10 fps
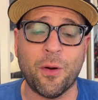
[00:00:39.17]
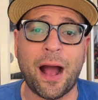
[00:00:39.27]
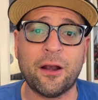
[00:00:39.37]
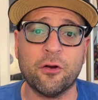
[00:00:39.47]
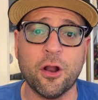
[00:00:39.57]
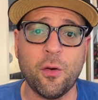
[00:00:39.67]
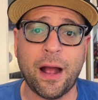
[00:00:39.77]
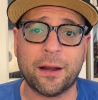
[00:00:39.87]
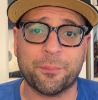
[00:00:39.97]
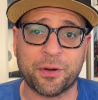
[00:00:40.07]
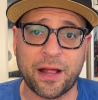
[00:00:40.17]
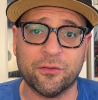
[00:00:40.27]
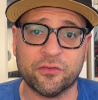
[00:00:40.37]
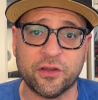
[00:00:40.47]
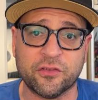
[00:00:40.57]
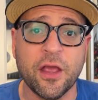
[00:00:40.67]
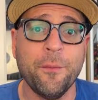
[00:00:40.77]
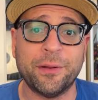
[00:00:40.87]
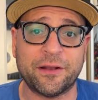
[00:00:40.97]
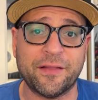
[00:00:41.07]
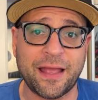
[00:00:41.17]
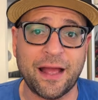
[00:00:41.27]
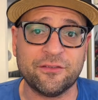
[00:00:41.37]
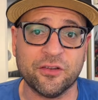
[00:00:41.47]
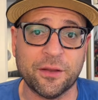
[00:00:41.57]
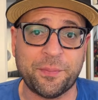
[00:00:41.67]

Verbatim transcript: I don't know how to pronounce this, but they're the excellent